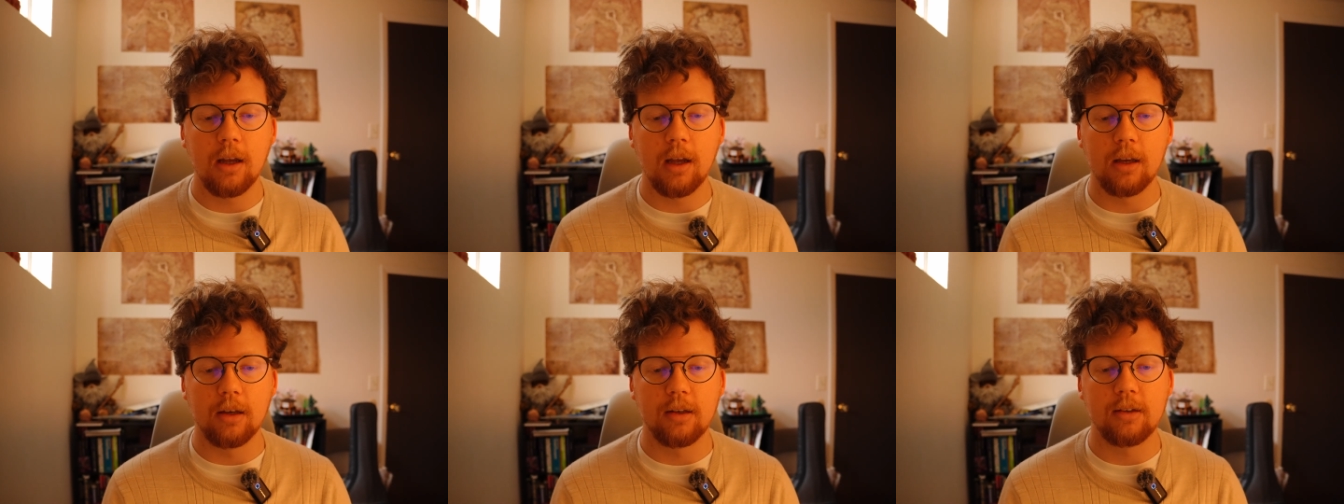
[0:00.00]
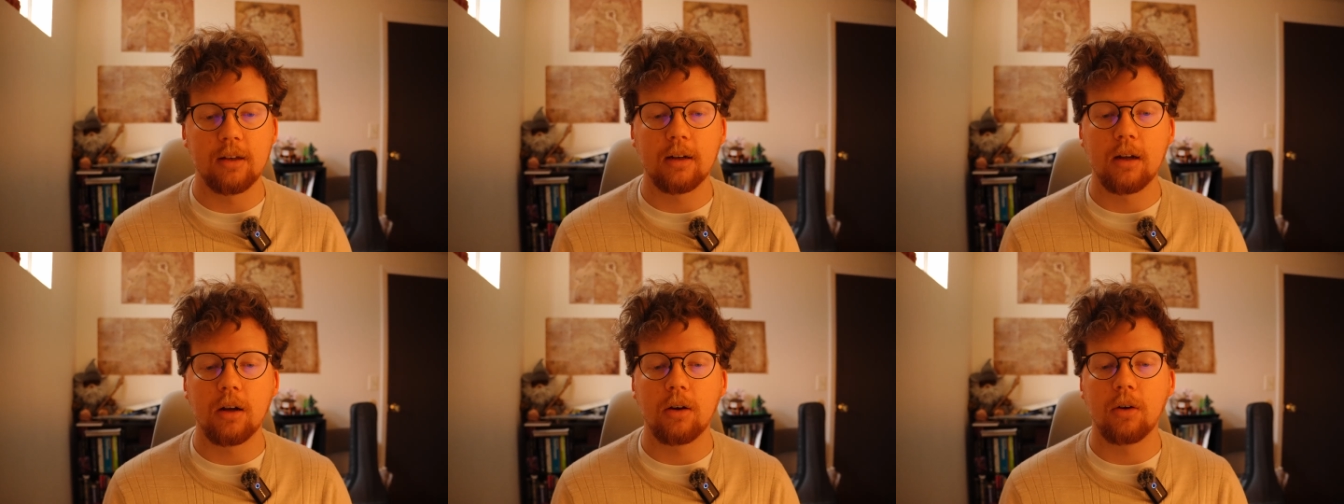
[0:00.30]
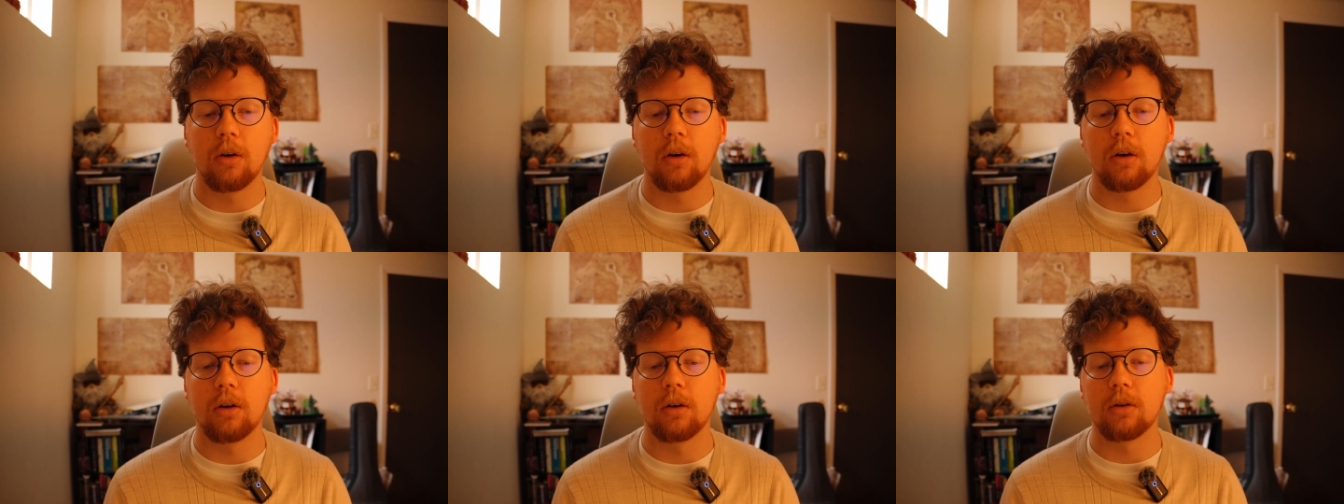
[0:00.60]
and 2
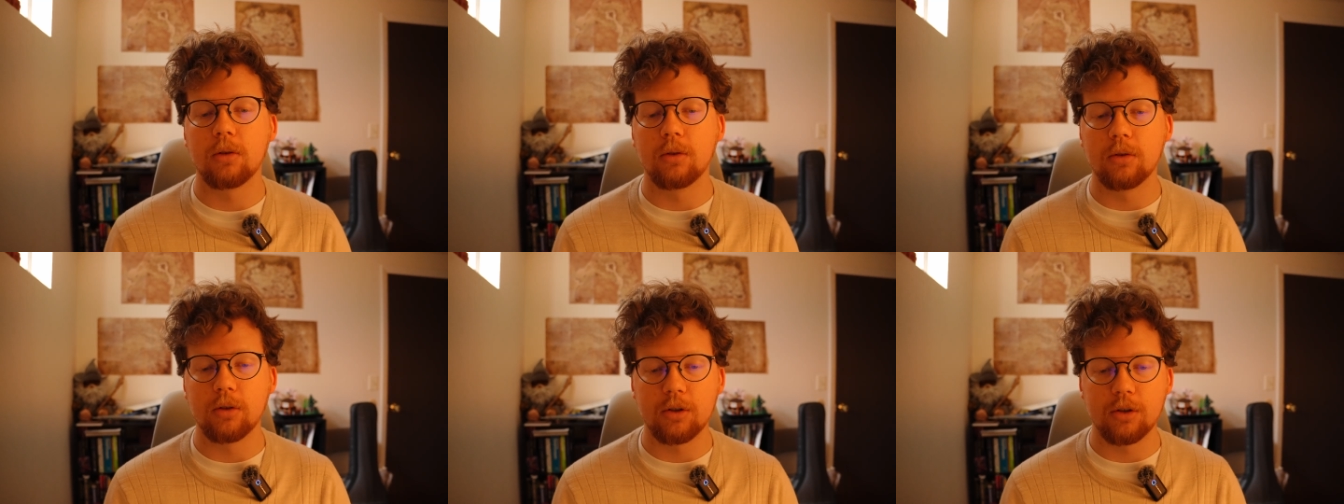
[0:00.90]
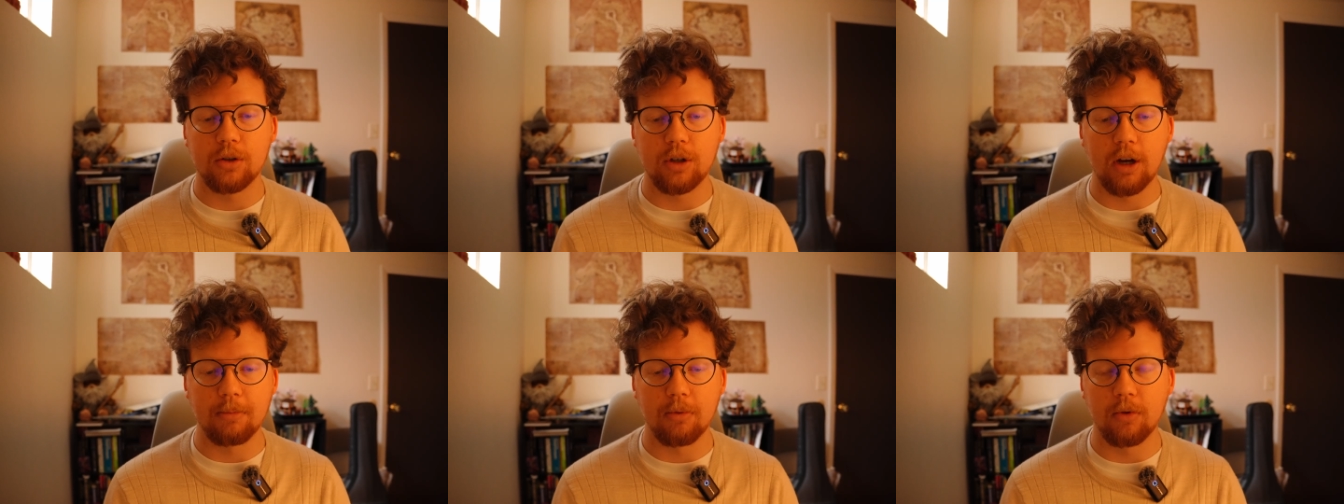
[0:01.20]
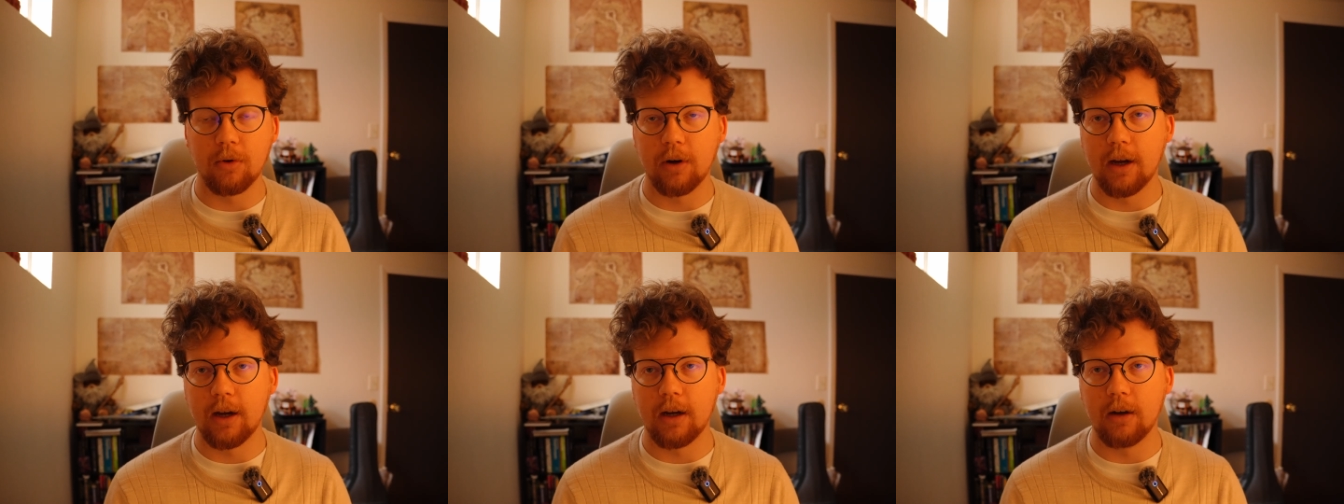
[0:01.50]
Chronicles,
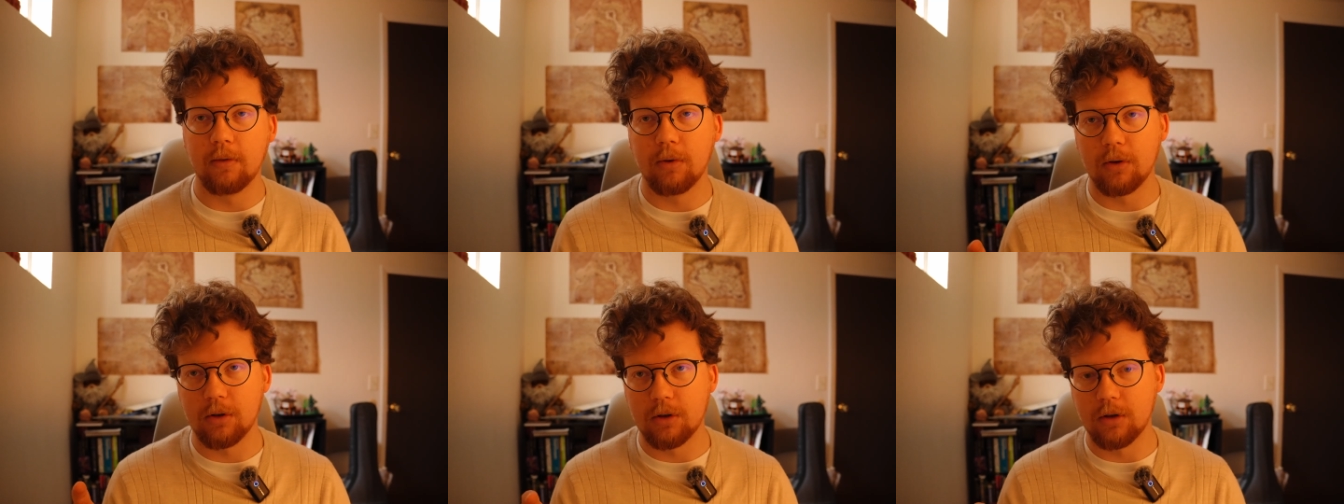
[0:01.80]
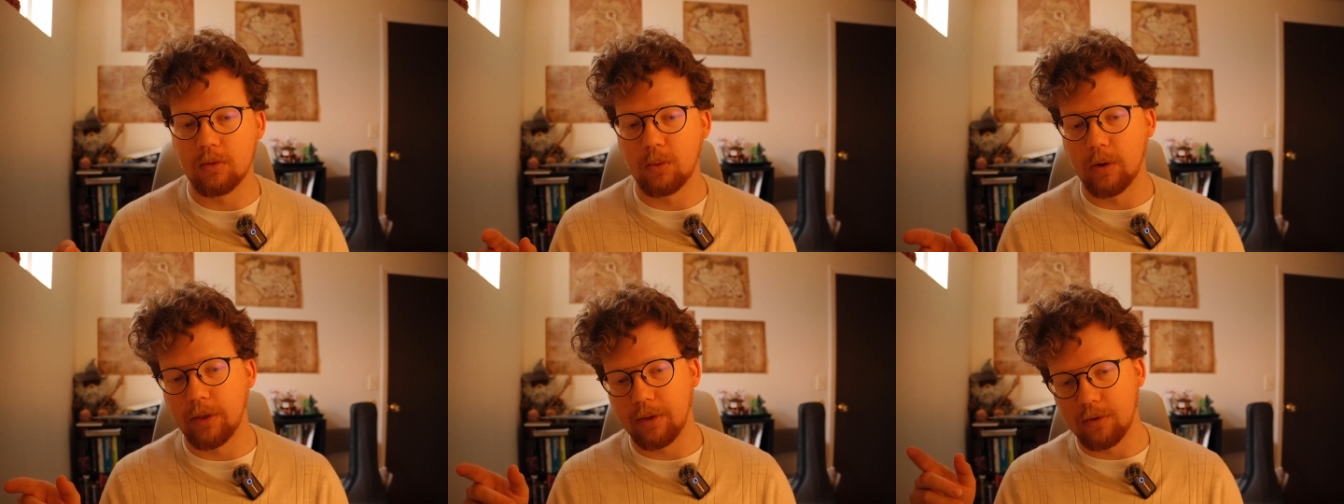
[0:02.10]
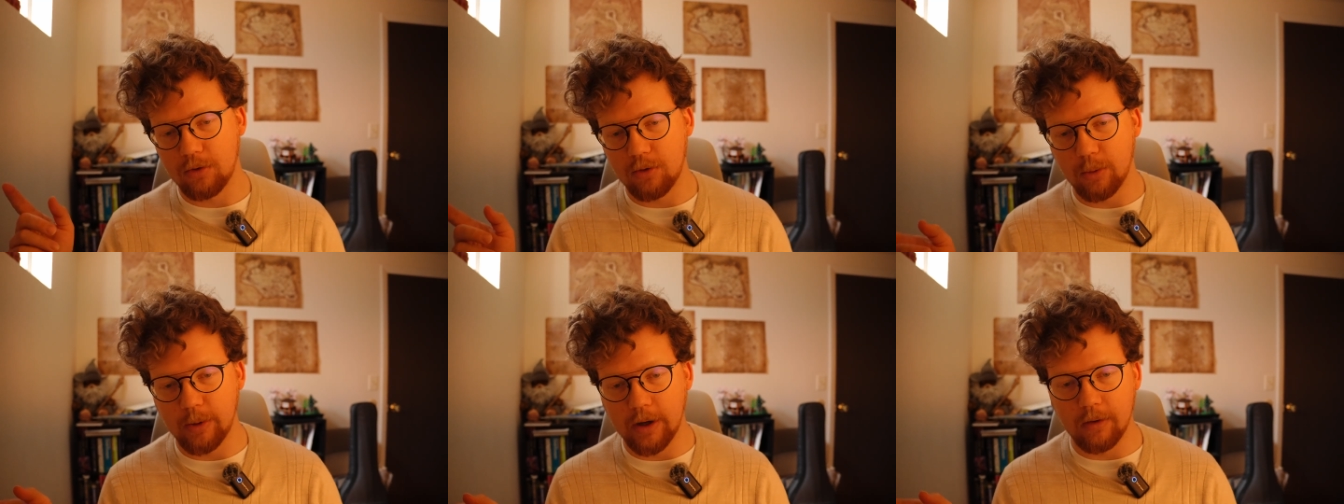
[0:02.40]
chapter 9, verses 1
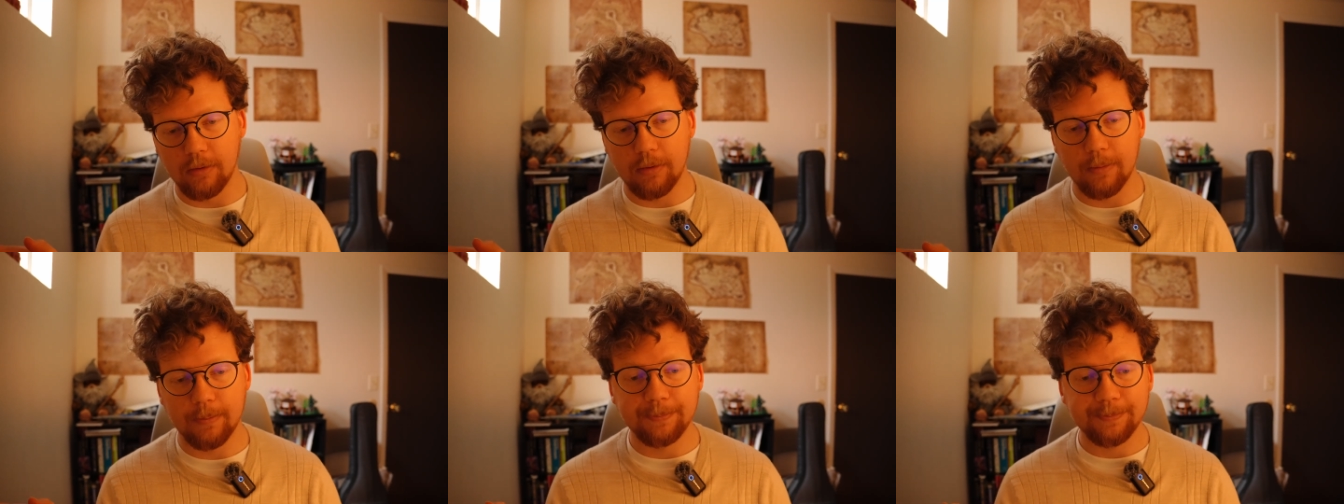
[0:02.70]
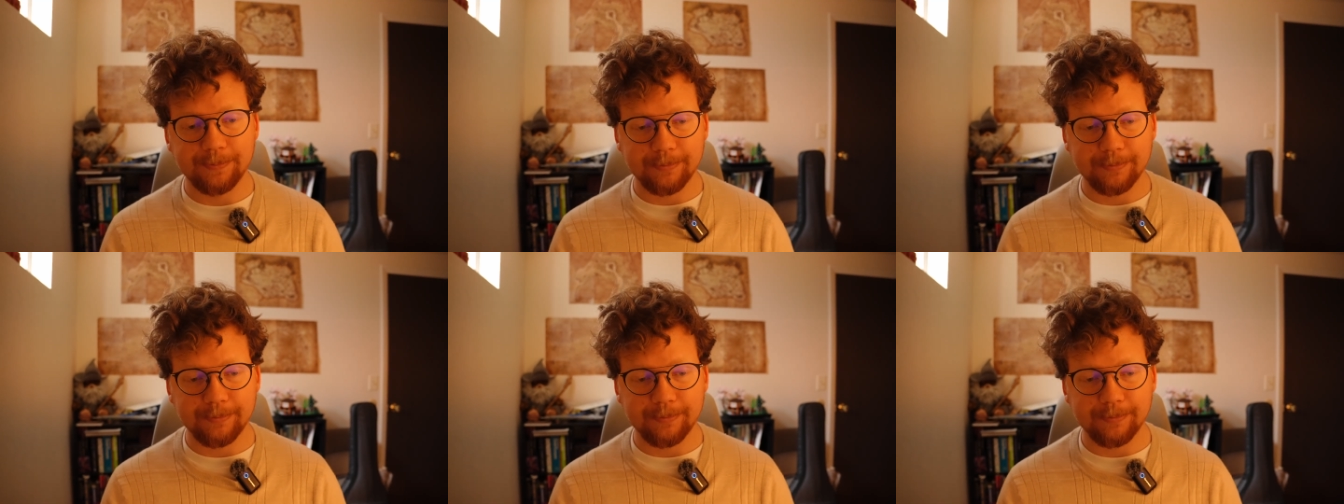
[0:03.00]
through 12.